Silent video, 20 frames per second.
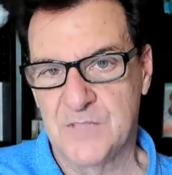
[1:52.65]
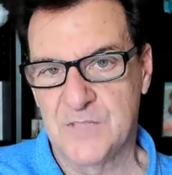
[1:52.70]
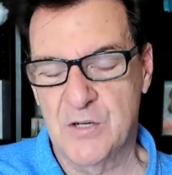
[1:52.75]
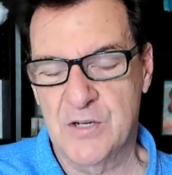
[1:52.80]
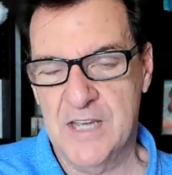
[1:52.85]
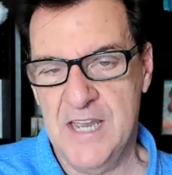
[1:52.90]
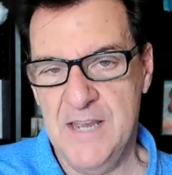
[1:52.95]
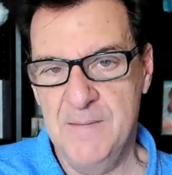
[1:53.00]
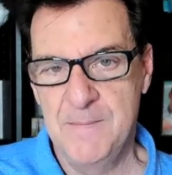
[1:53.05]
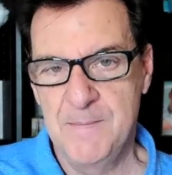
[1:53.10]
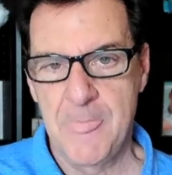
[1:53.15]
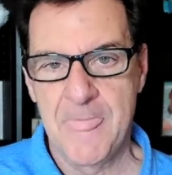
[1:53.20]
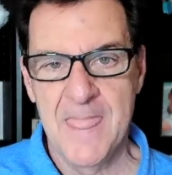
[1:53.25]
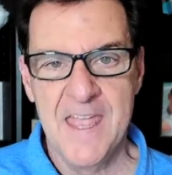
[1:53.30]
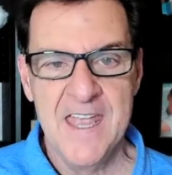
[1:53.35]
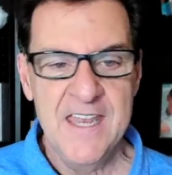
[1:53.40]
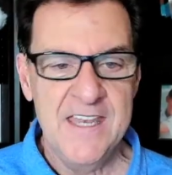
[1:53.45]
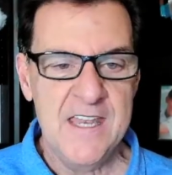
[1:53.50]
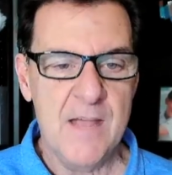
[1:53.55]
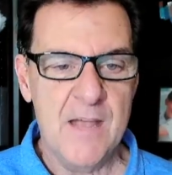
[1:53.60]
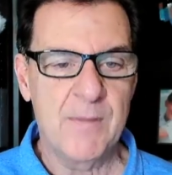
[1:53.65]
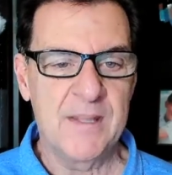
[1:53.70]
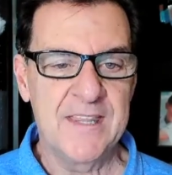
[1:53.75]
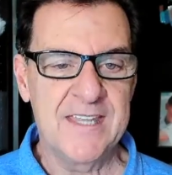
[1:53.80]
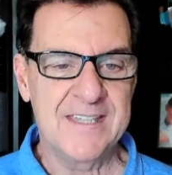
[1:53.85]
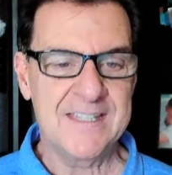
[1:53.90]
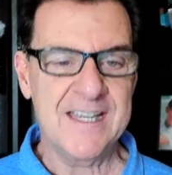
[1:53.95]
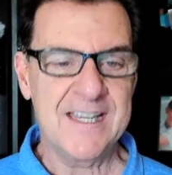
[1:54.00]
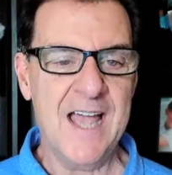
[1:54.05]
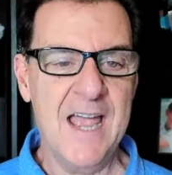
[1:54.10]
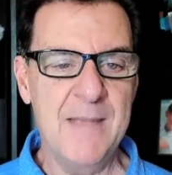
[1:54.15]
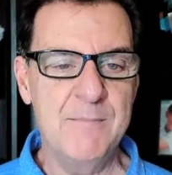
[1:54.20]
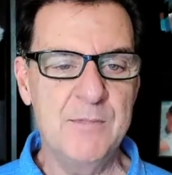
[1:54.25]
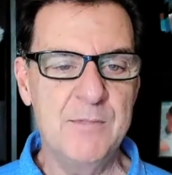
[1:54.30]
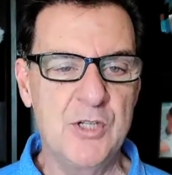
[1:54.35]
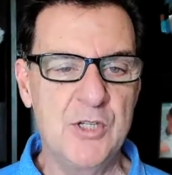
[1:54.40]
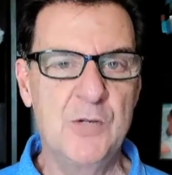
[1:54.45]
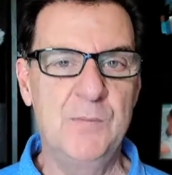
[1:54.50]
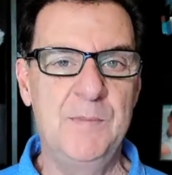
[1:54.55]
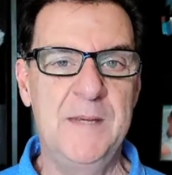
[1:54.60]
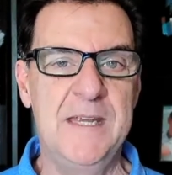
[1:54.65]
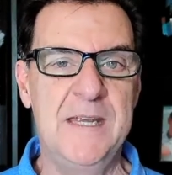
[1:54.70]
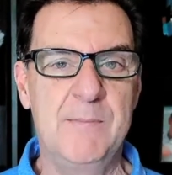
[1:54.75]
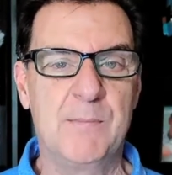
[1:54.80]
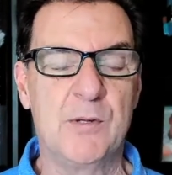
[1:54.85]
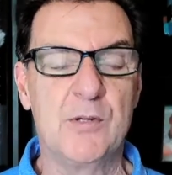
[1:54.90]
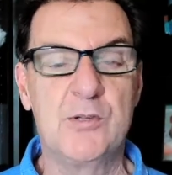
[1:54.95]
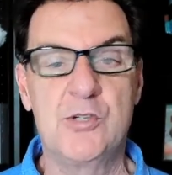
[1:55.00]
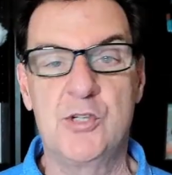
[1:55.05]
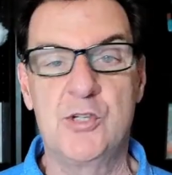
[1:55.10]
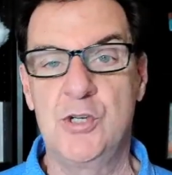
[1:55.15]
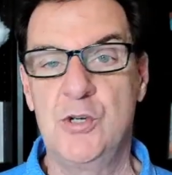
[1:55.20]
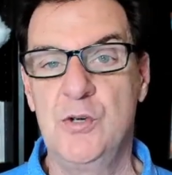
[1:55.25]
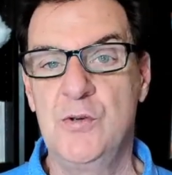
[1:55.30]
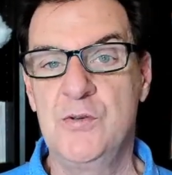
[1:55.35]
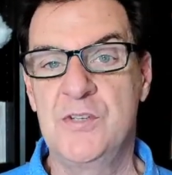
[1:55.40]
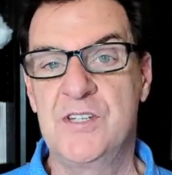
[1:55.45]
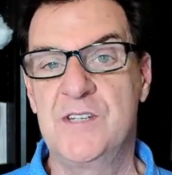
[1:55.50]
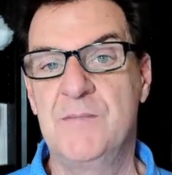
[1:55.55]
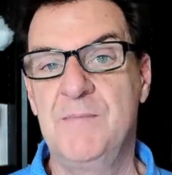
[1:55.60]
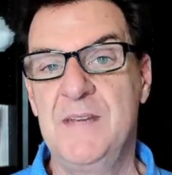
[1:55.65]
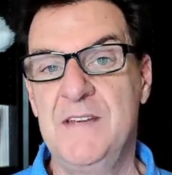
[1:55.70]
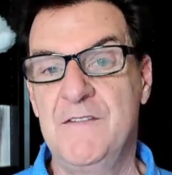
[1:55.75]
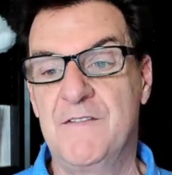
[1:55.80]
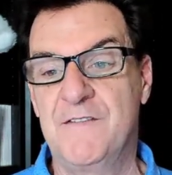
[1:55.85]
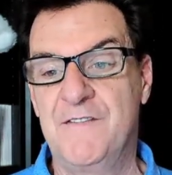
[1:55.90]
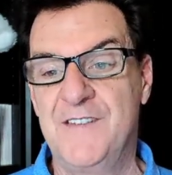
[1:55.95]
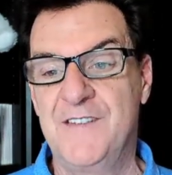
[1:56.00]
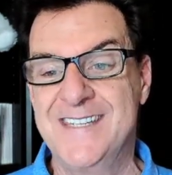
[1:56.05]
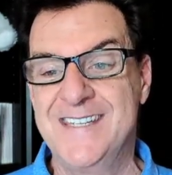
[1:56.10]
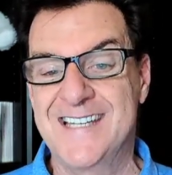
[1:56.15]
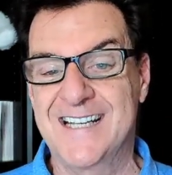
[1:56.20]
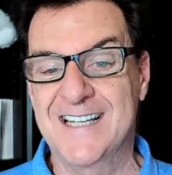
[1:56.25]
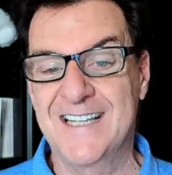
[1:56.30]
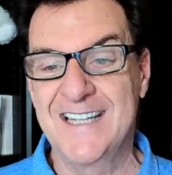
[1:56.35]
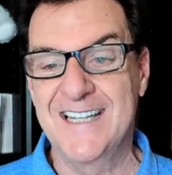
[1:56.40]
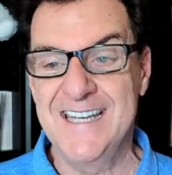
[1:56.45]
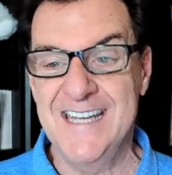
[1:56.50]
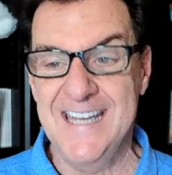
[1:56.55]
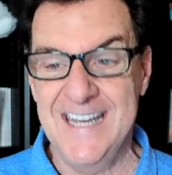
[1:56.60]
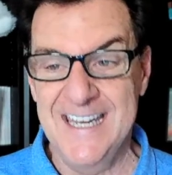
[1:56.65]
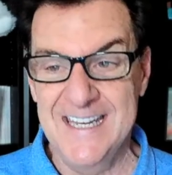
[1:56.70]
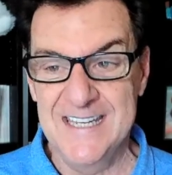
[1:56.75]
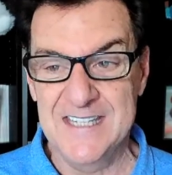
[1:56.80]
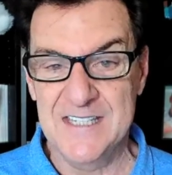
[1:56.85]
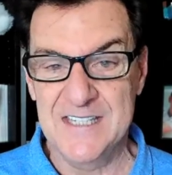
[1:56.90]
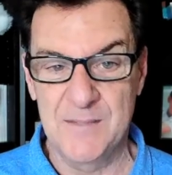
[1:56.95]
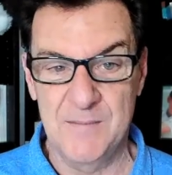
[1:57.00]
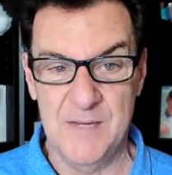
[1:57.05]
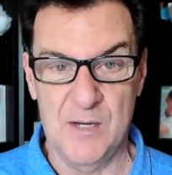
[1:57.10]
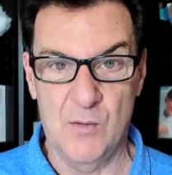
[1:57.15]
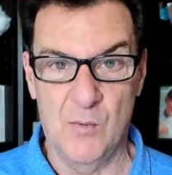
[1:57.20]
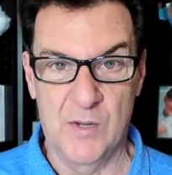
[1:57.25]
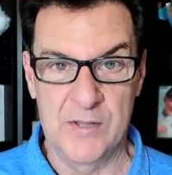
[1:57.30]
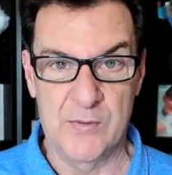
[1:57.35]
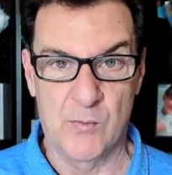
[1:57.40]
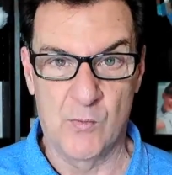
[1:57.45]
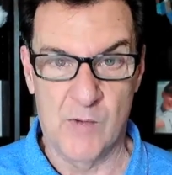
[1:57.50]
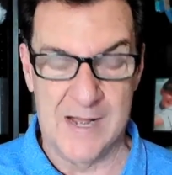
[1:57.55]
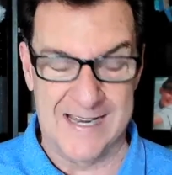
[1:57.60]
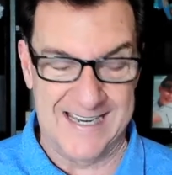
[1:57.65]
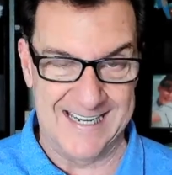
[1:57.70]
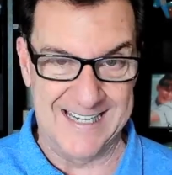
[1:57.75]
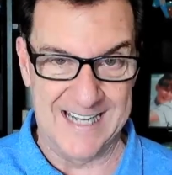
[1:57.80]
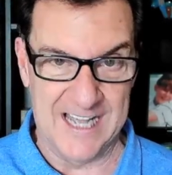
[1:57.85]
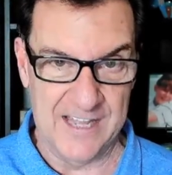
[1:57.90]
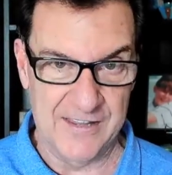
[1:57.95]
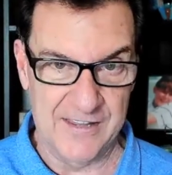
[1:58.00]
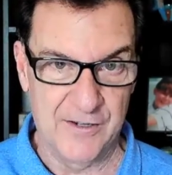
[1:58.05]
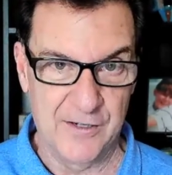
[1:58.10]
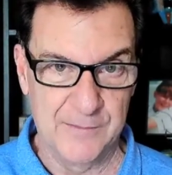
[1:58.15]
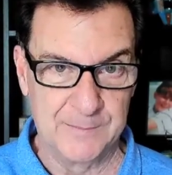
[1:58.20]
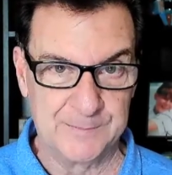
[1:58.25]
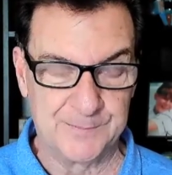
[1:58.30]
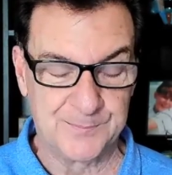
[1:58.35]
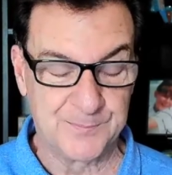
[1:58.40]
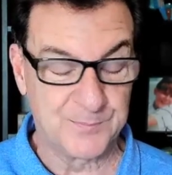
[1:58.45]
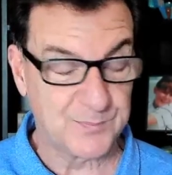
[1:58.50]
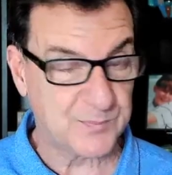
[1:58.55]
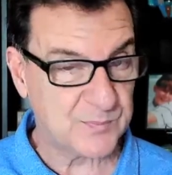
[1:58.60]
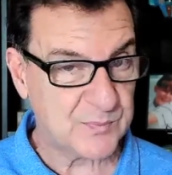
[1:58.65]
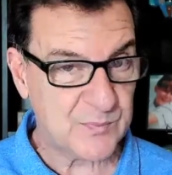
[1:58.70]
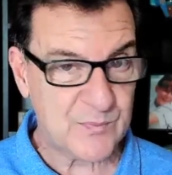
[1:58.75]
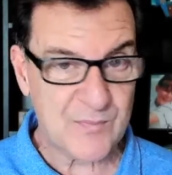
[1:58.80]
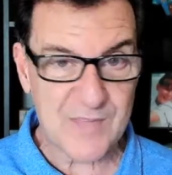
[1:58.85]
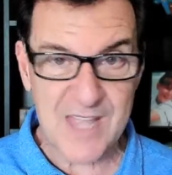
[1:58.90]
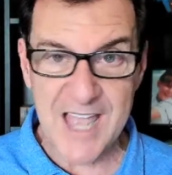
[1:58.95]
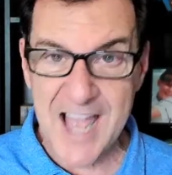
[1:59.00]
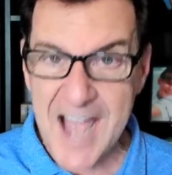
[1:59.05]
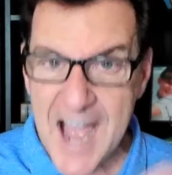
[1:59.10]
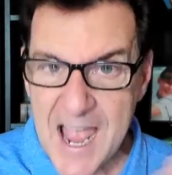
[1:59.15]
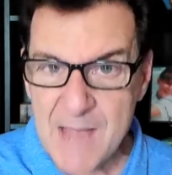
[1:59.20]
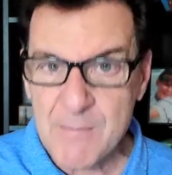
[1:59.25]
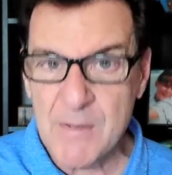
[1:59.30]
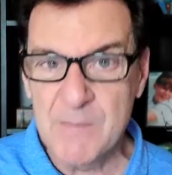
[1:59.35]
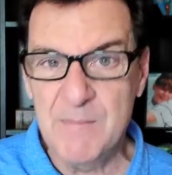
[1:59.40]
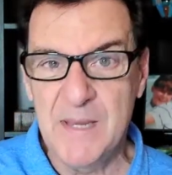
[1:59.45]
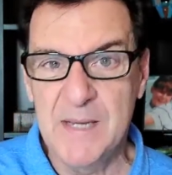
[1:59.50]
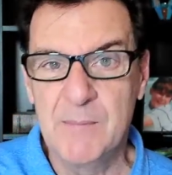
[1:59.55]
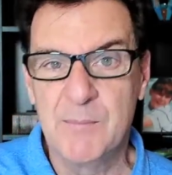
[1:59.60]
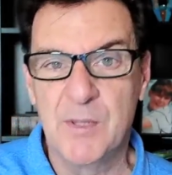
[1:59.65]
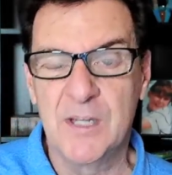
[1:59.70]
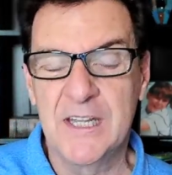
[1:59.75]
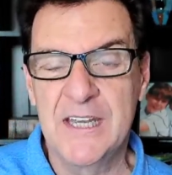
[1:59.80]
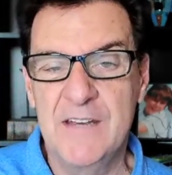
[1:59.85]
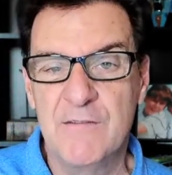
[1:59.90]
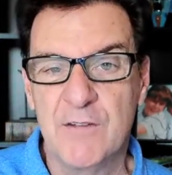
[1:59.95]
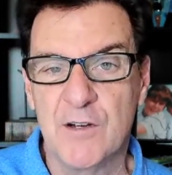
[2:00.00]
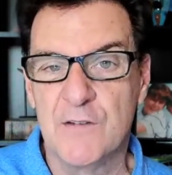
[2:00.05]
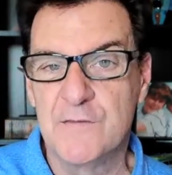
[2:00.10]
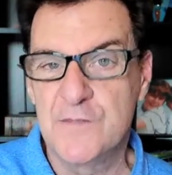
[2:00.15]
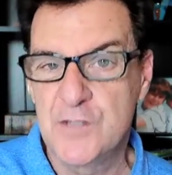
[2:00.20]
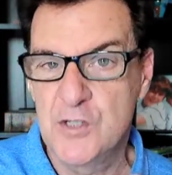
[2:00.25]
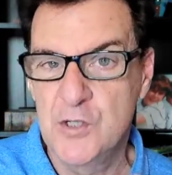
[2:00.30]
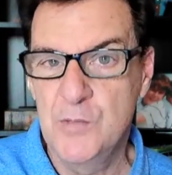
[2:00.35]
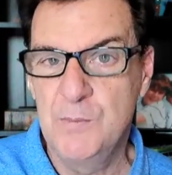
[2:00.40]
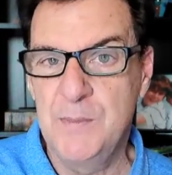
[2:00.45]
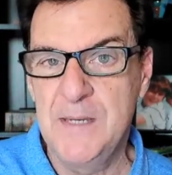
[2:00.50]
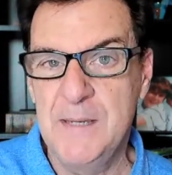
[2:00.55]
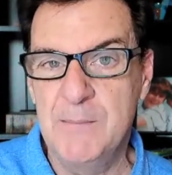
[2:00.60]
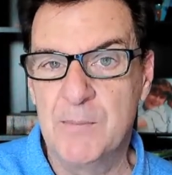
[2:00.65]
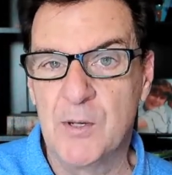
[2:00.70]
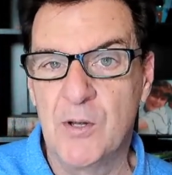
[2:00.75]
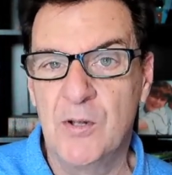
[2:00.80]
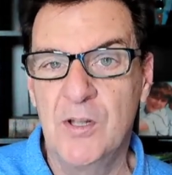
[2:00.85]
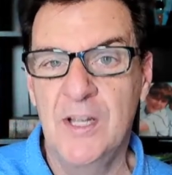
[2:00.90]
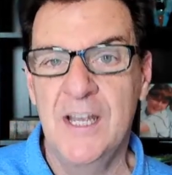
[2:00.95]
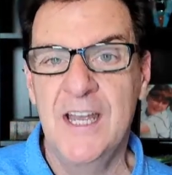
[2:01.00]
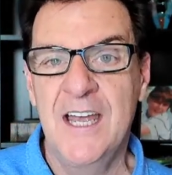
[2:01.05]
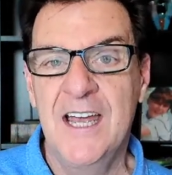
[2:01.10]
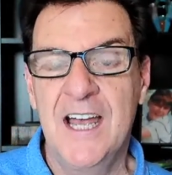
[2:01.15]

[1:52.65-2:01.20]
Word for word: Okay. Now, by the time two people choose to be physically intimate with one another, I'm a big believer of two people